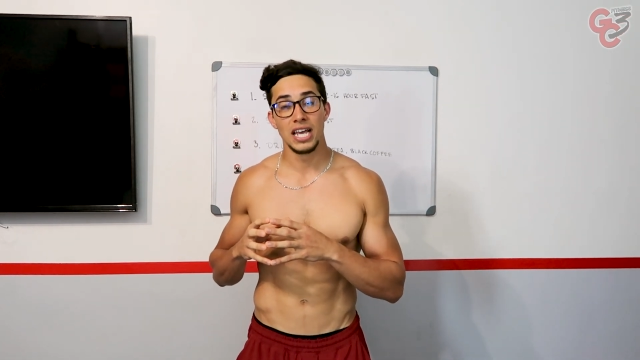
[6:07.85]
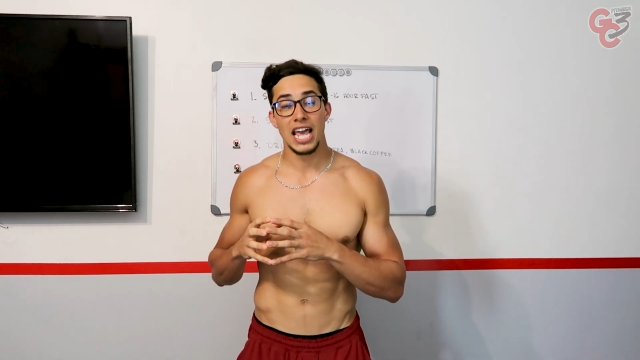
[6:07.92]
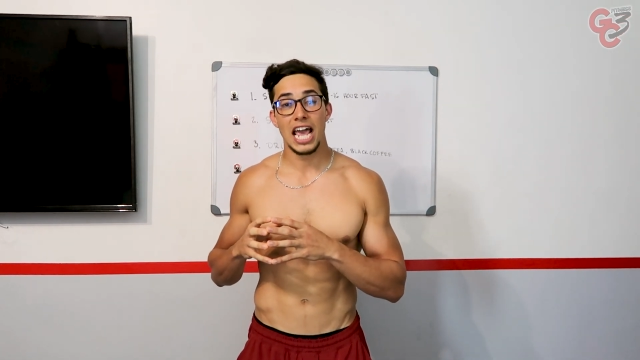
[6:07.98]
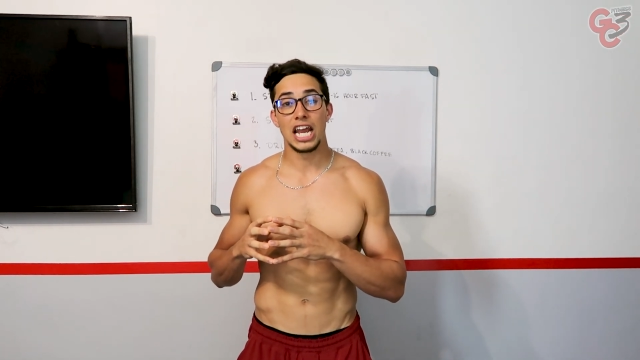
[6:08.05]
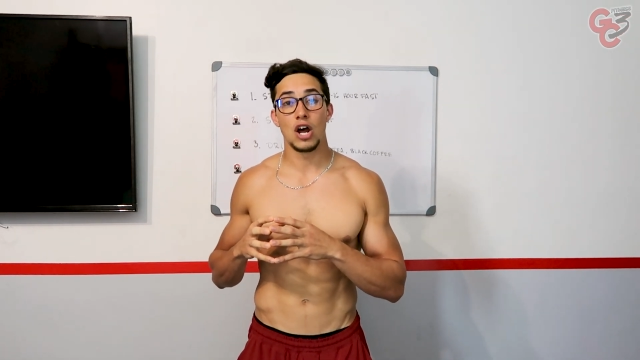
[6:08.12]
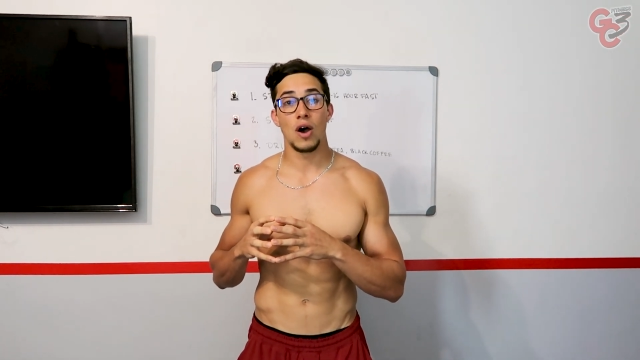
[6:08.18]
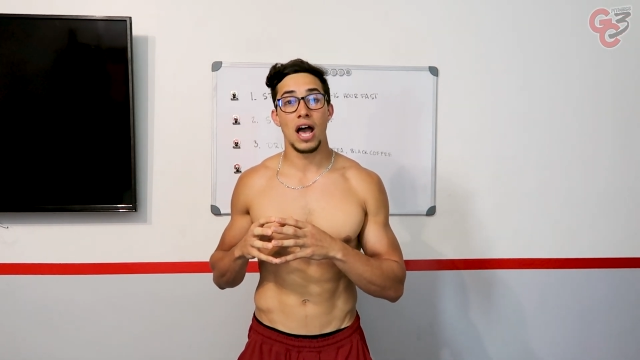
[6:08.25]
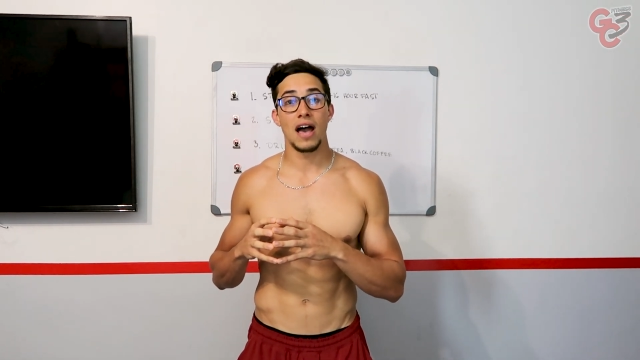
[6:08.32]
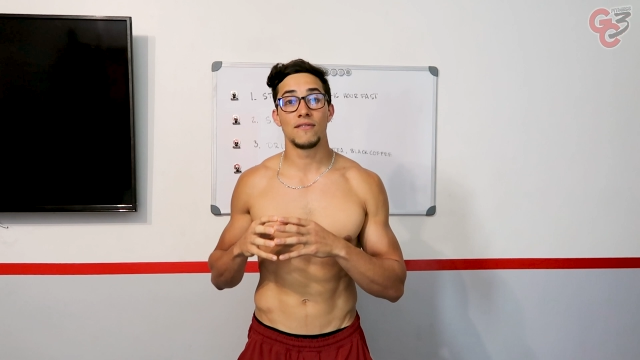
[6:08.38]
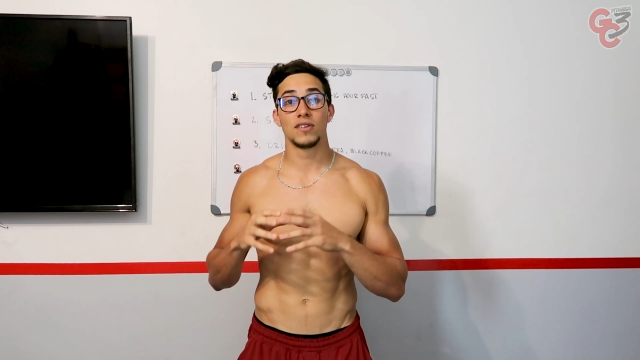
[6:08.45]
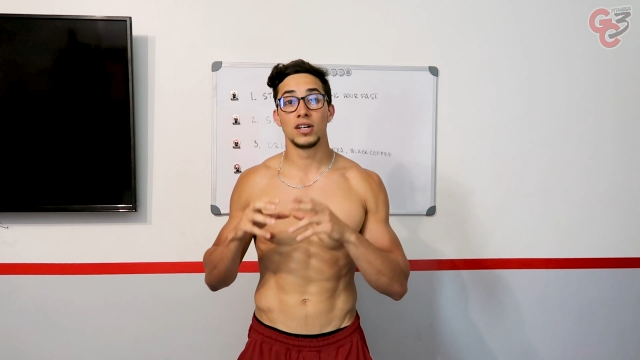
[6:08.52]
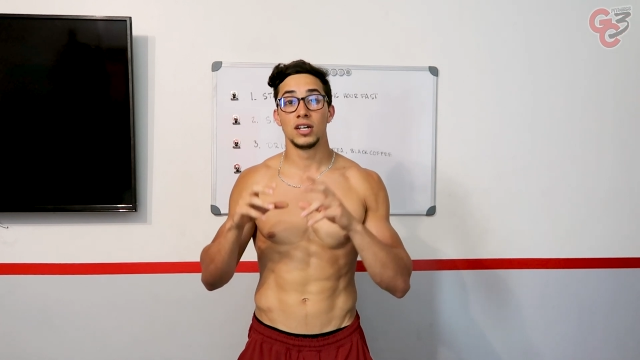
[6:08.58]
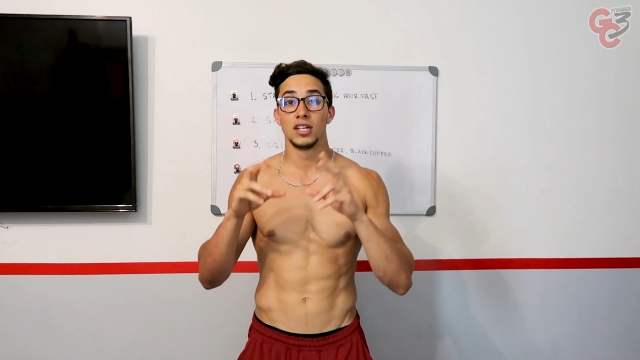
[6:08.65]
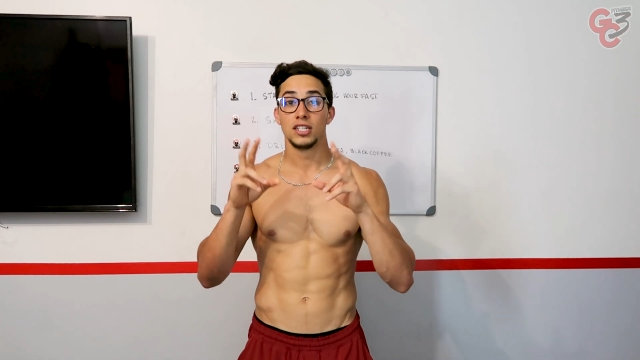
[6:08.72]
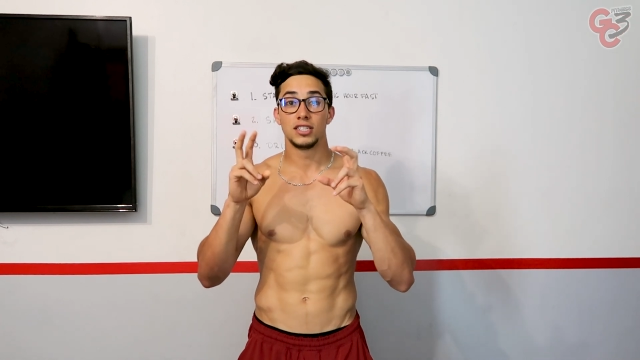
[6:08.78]
and I'll have
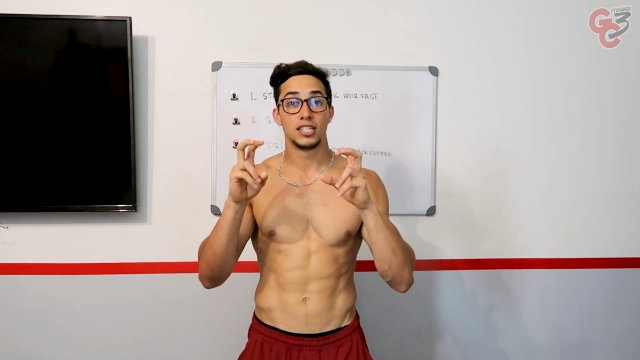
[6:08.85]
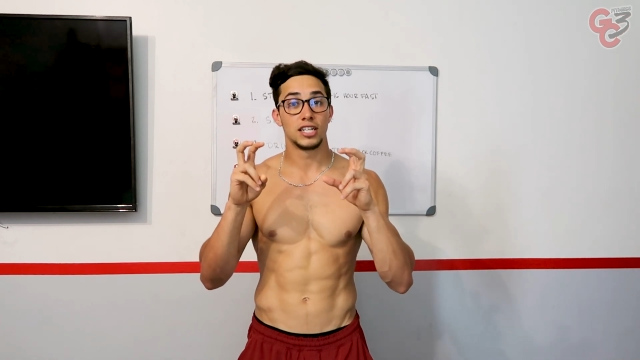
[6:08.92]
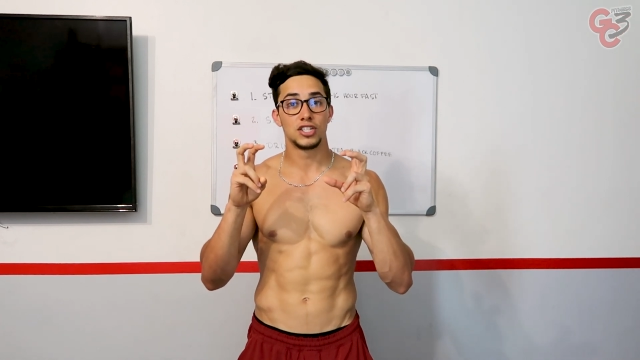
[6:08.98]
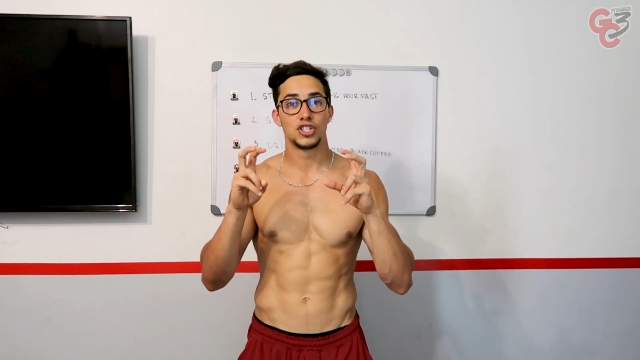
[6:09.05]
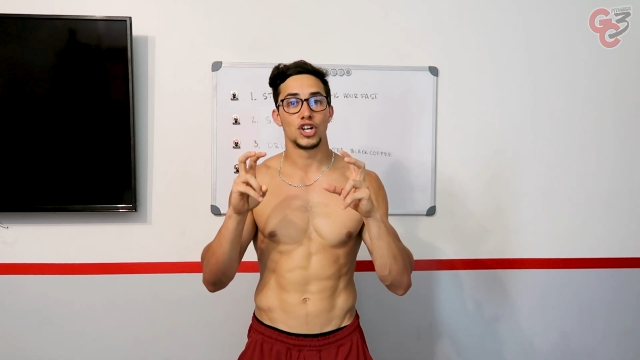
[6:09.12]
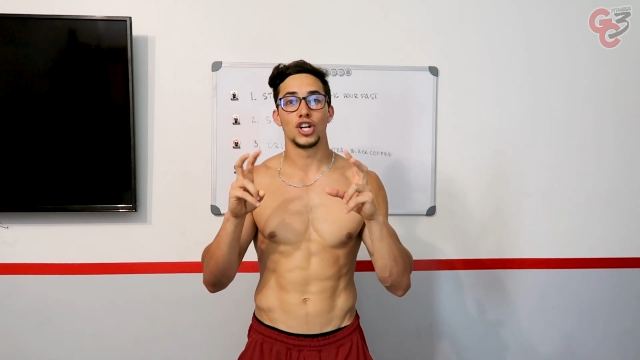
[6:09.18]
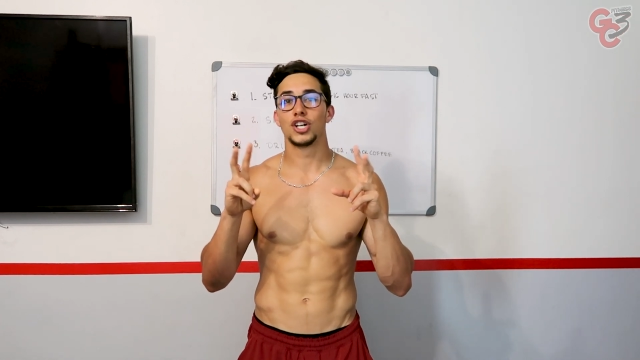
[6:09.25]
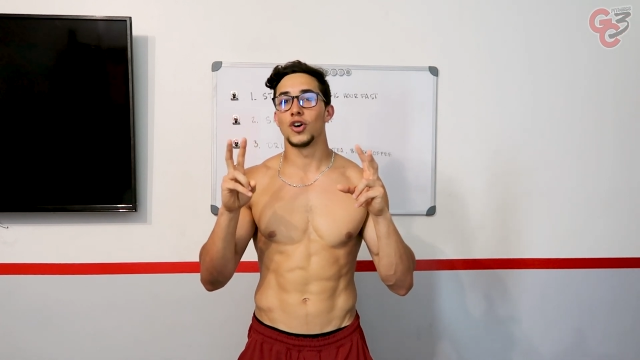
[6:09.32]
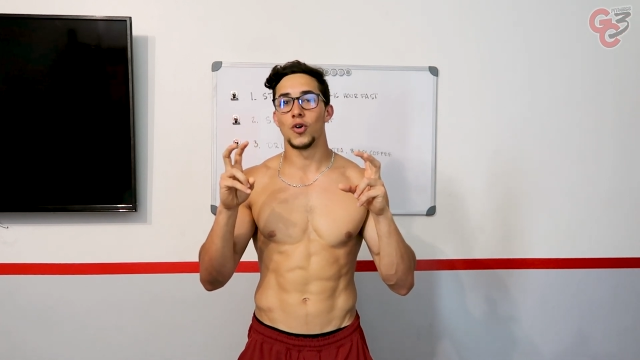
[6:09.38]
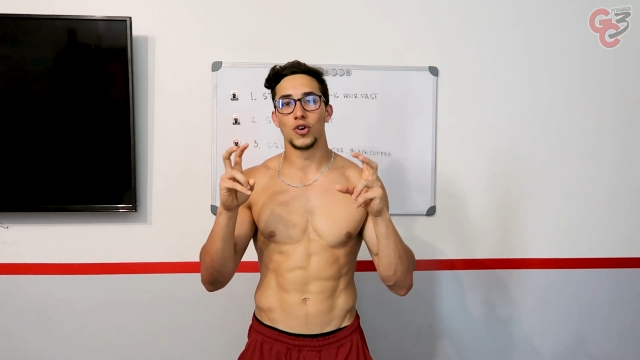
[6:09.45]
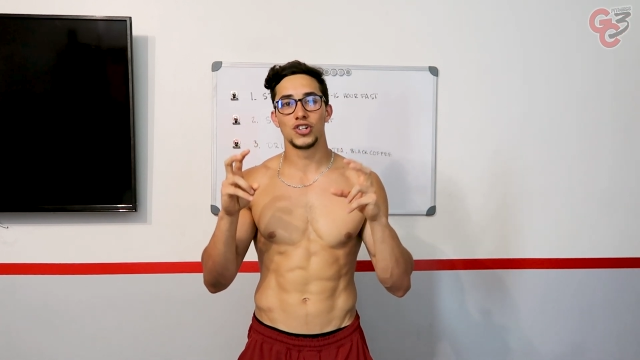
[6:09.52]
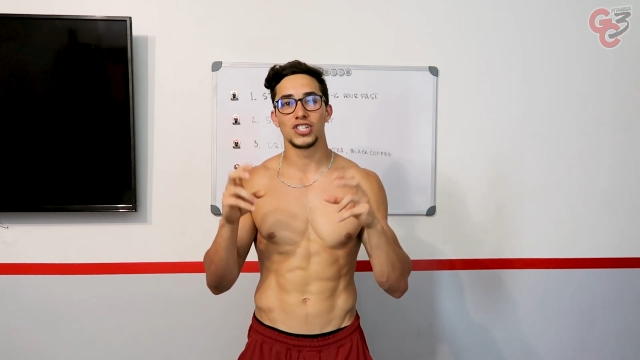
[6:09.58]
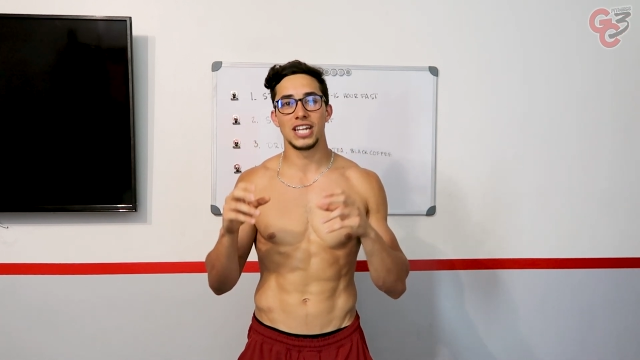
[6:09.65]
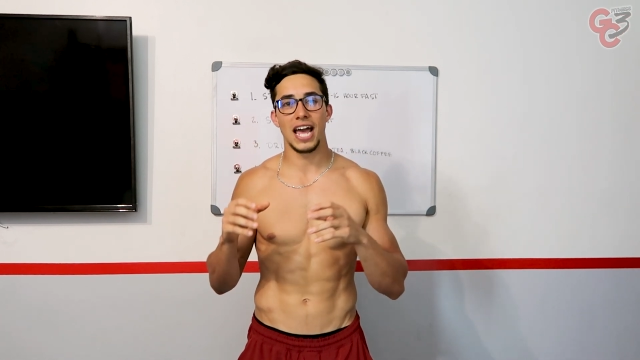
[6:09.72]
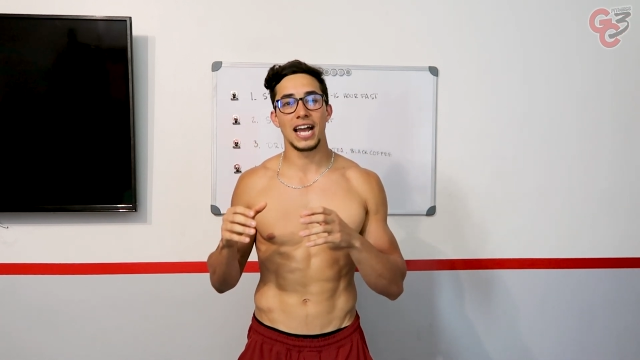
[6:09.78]
a dessert
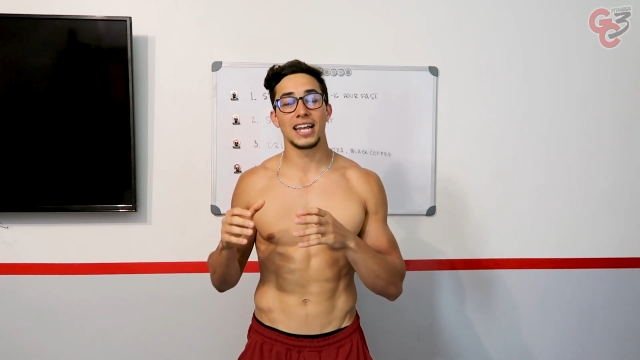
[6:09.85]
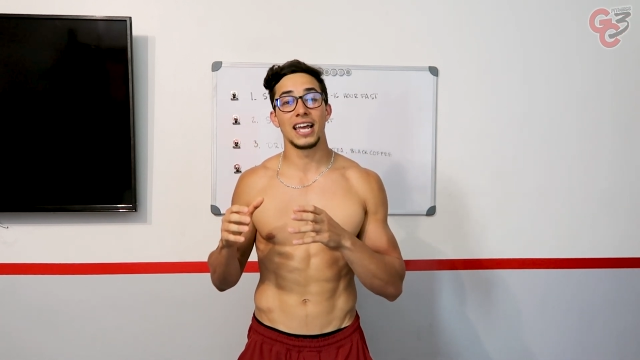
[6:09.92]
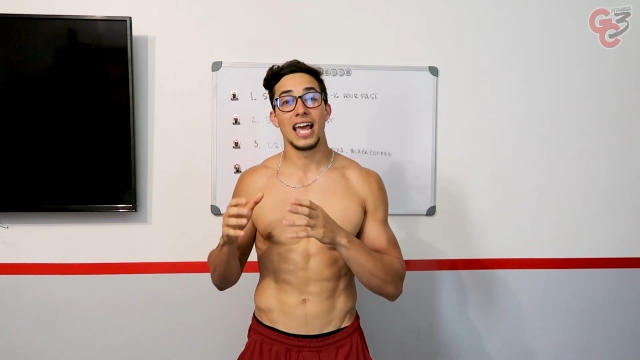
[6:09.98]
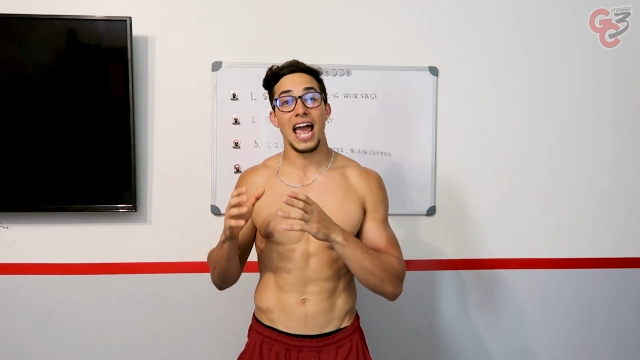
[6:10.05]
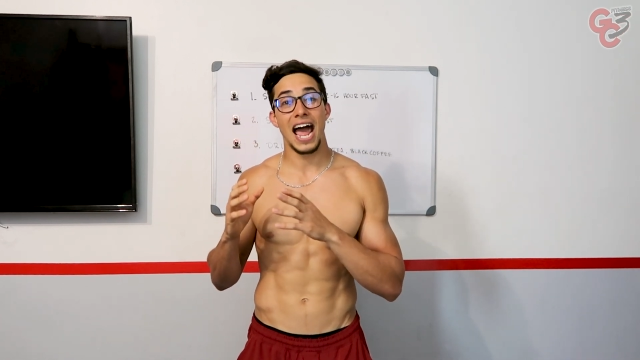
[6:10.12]
or snack